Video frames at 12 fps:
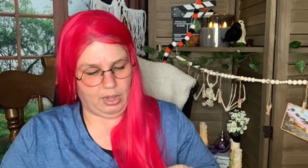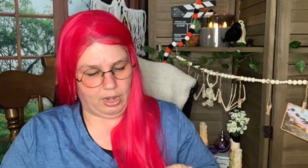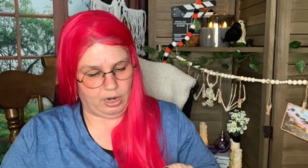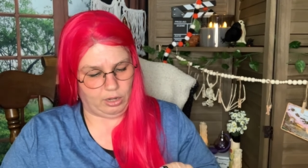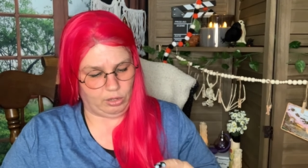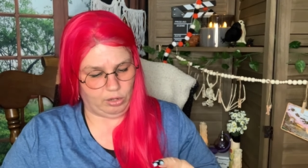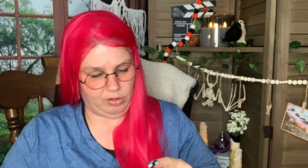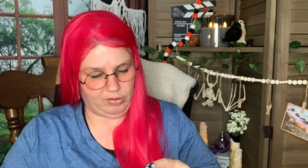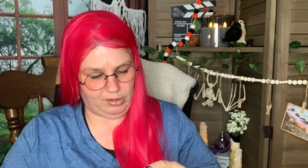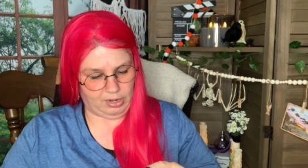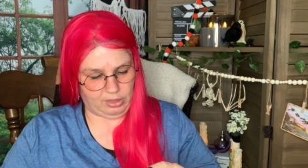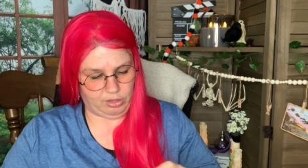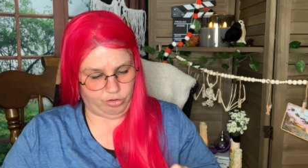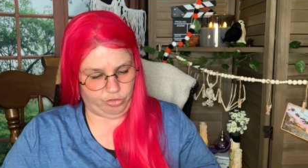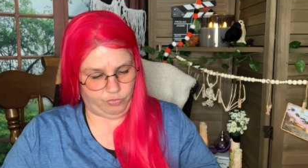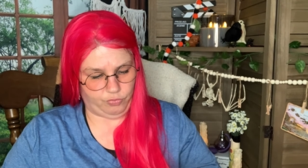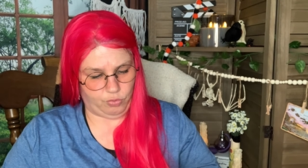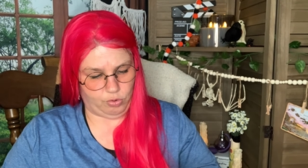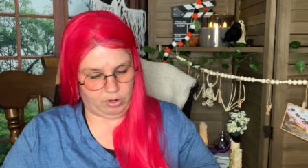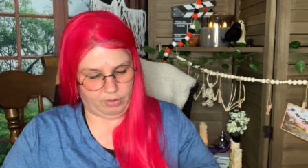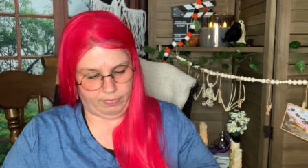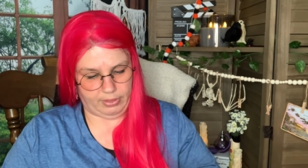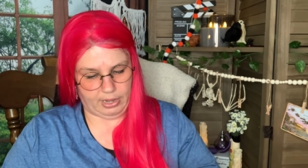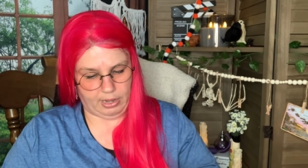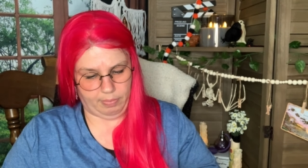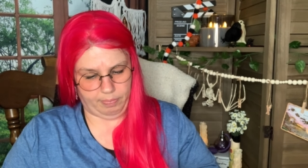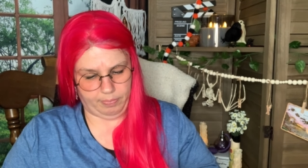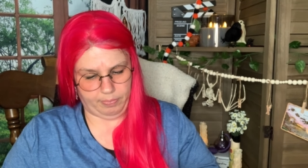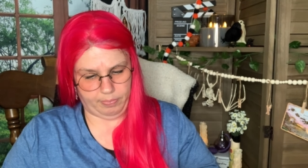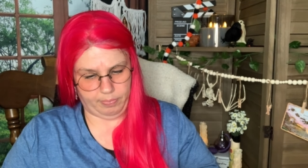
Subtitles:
And it looks like there's 4 of them.